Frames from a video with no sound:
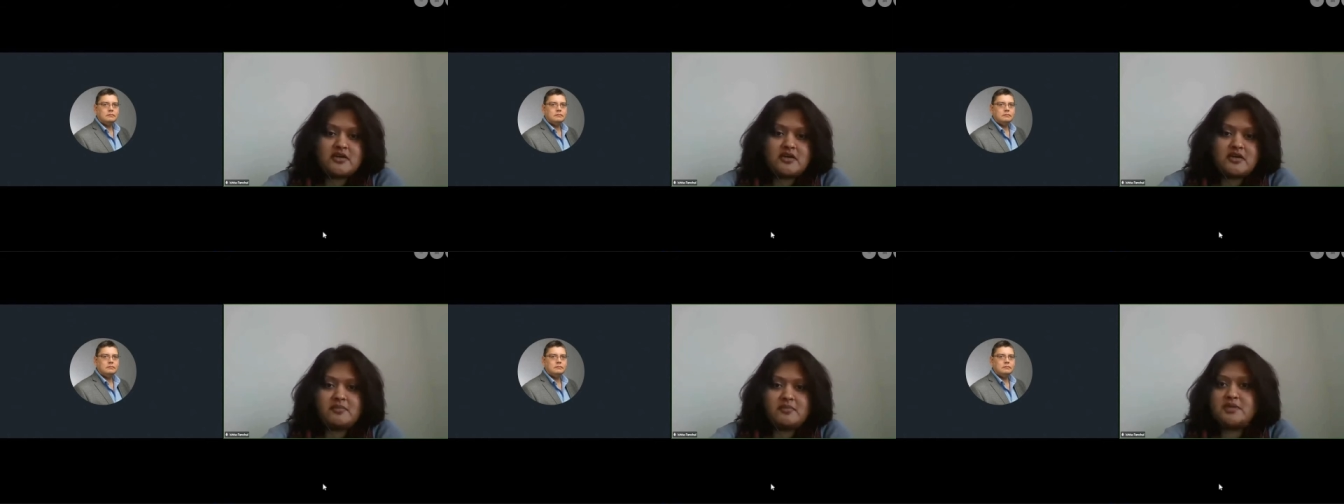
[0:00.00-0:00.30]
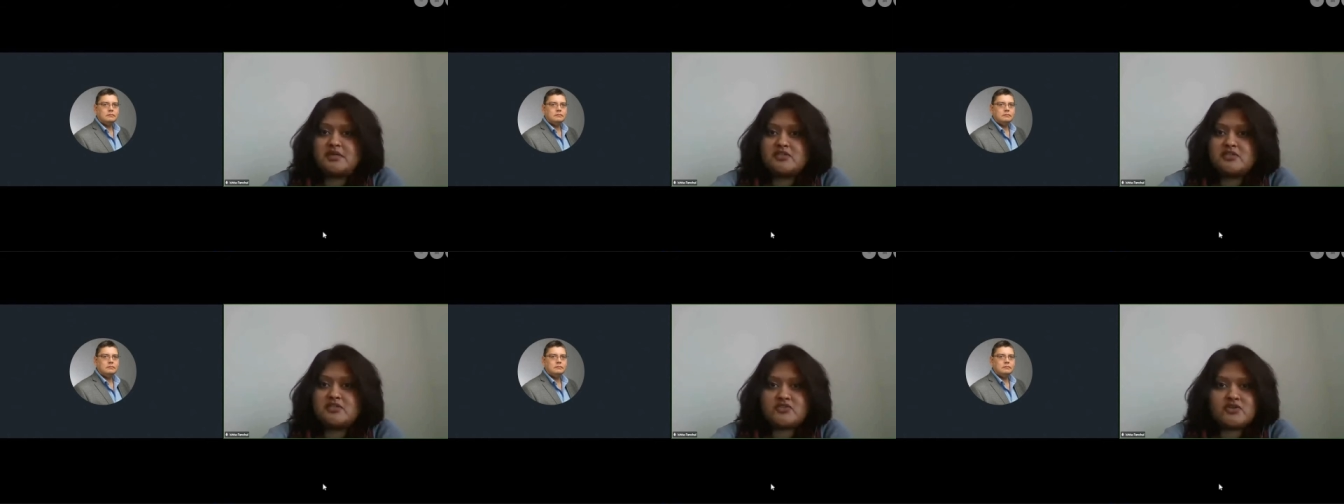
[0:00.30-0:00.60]

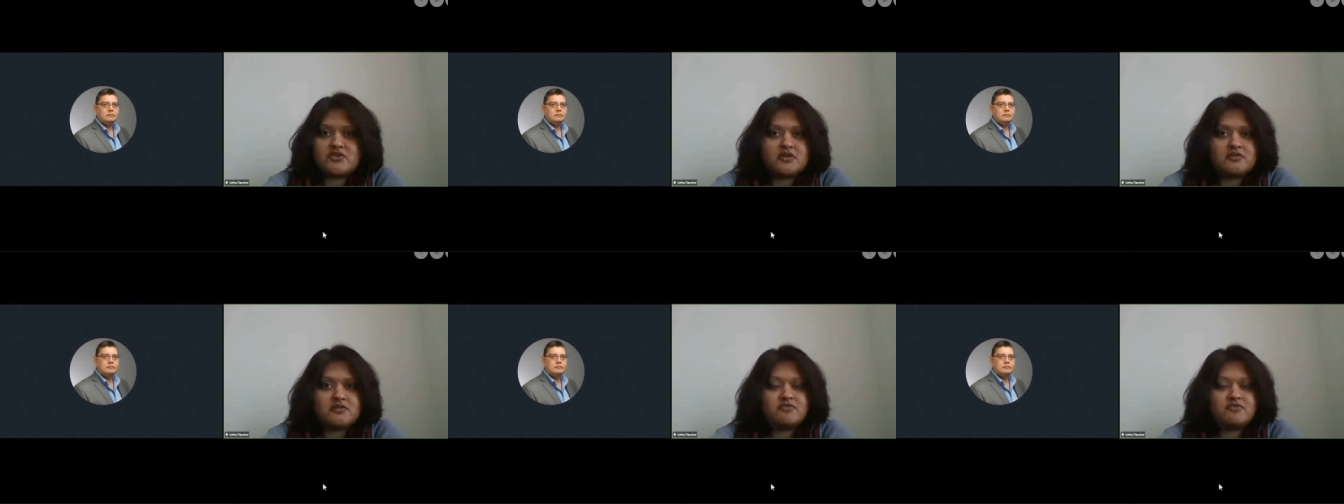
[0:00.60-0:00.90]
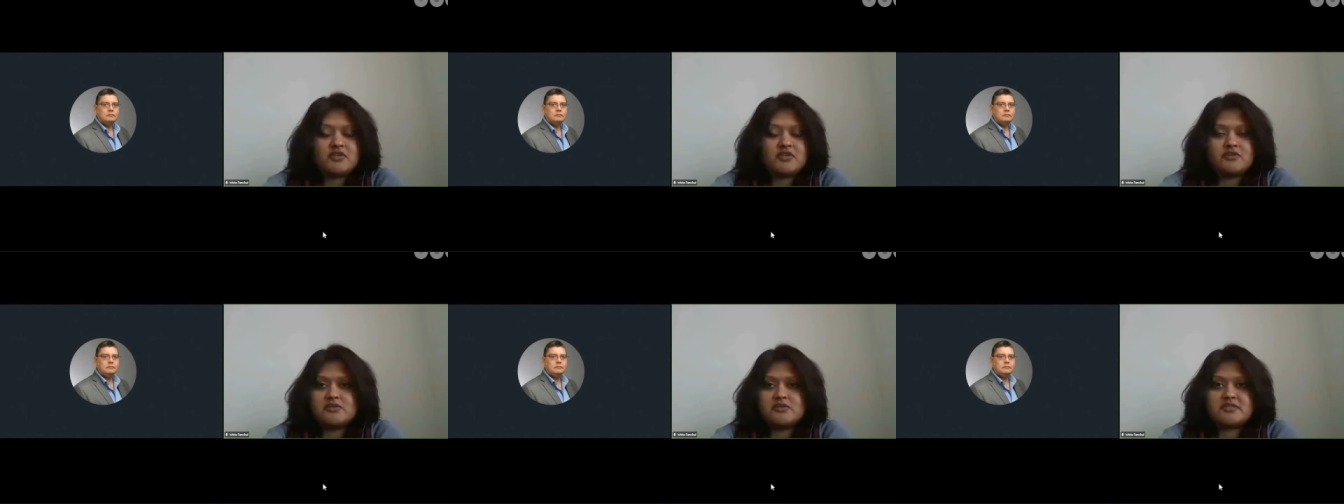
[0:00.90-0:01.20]
based on
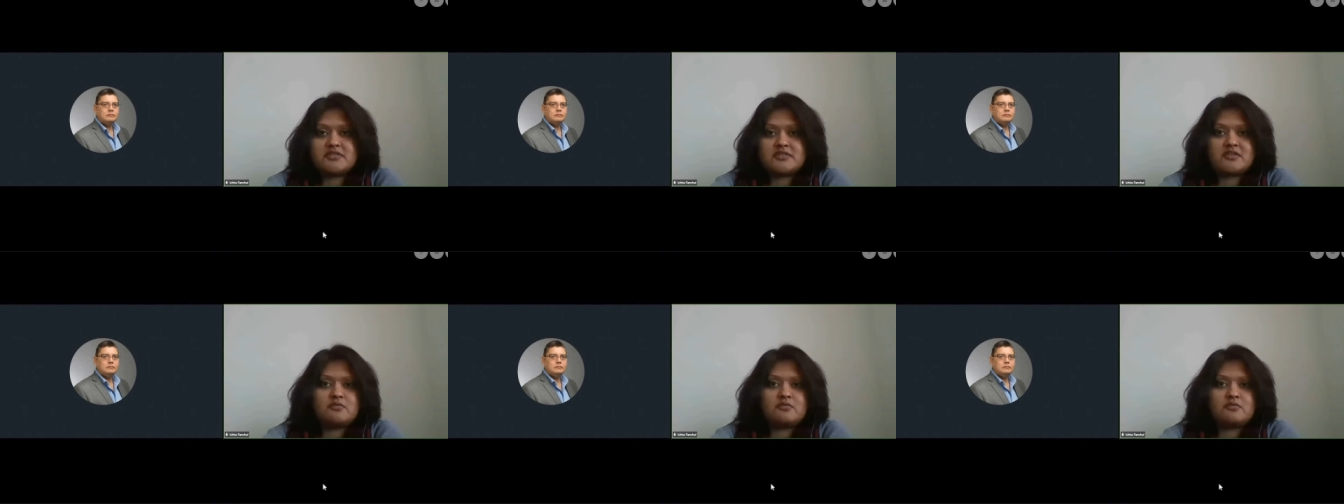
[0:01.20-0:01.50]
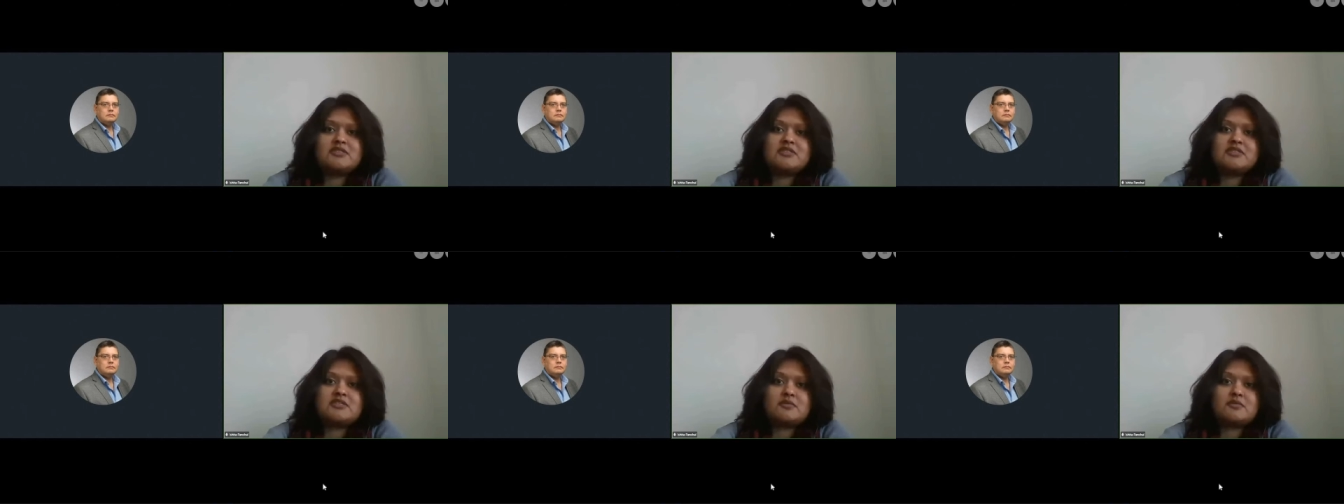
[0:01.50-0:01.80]
various
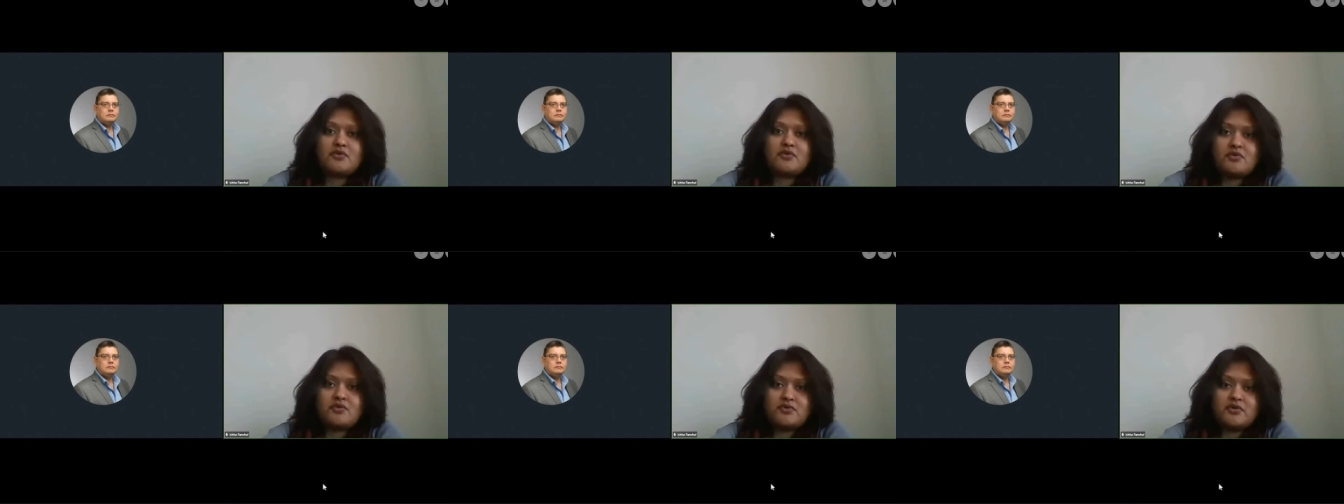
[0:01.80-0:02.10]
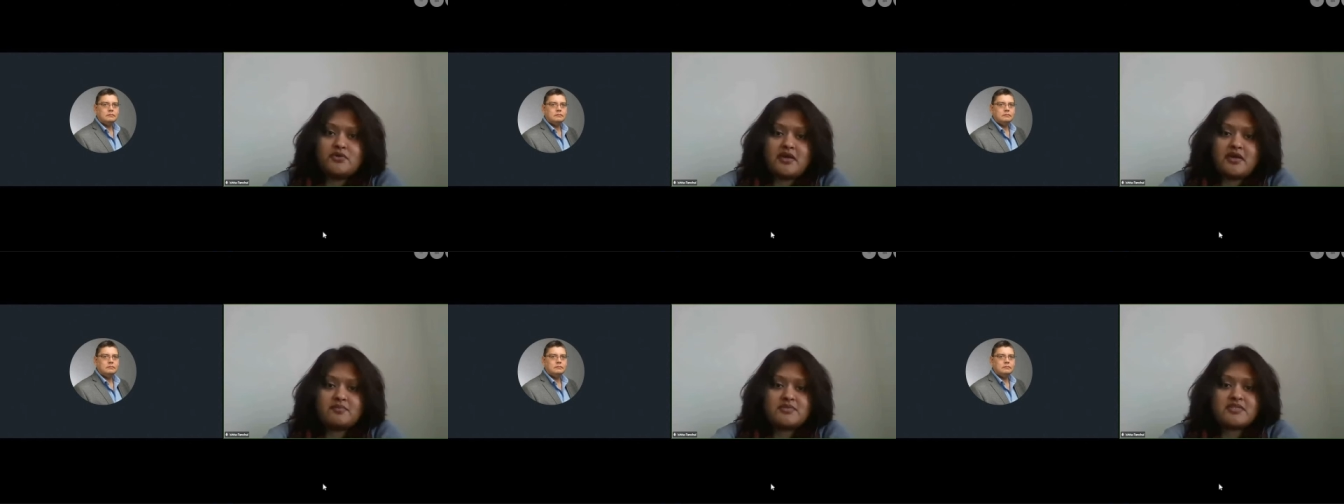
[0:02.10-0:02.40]
CMHC
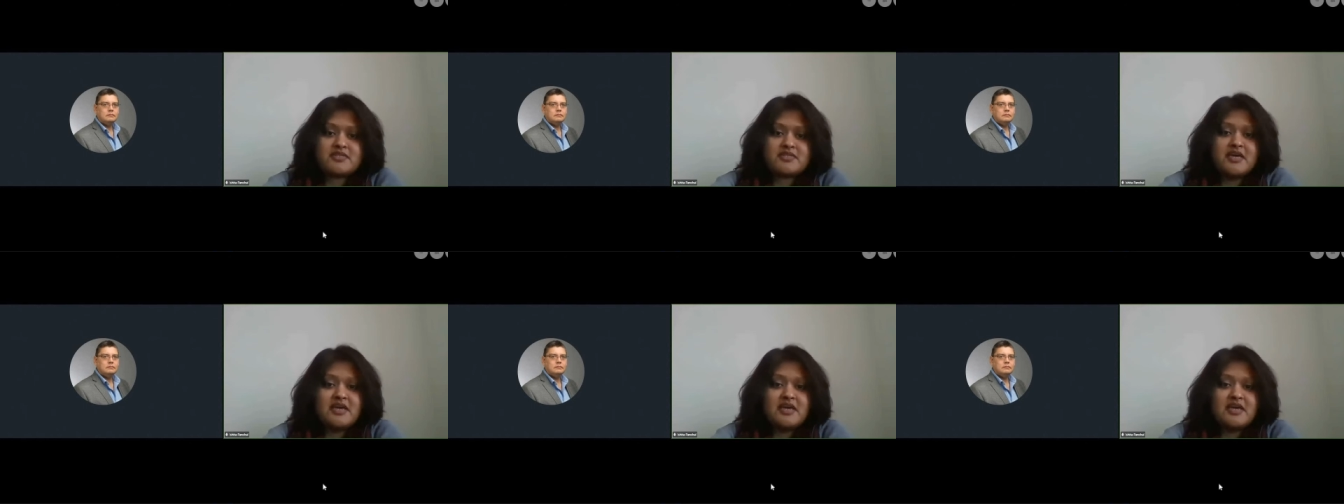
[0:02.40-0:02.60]
programs.